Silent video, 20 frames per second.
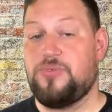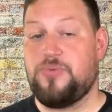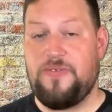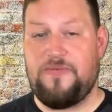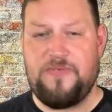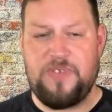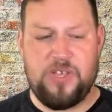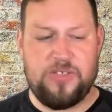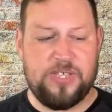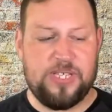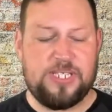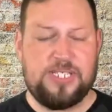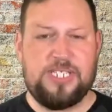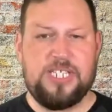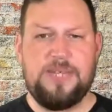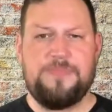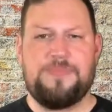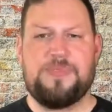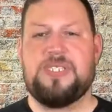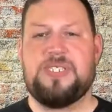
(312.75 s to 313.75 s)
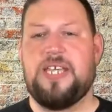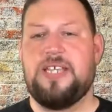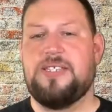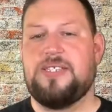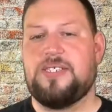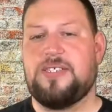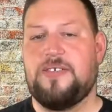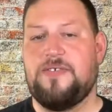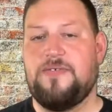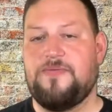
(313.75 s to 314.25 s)
we feel this deep
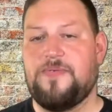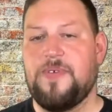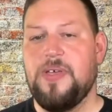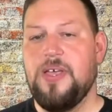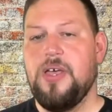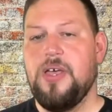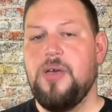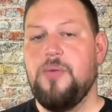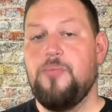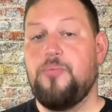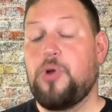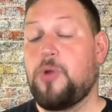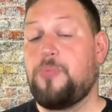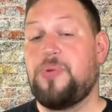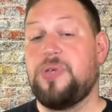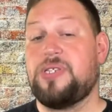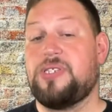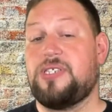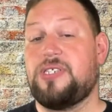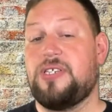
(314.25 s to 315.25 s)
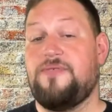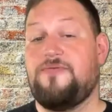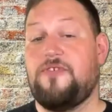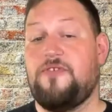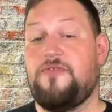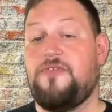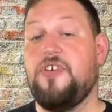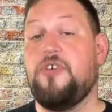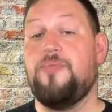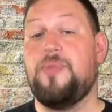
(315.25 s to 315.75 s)
sense of purpose and
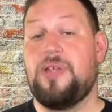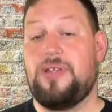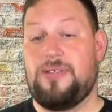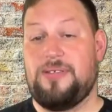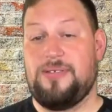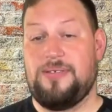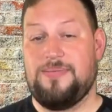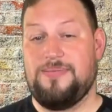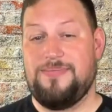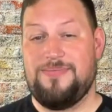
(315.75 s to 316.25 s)
fulfillment.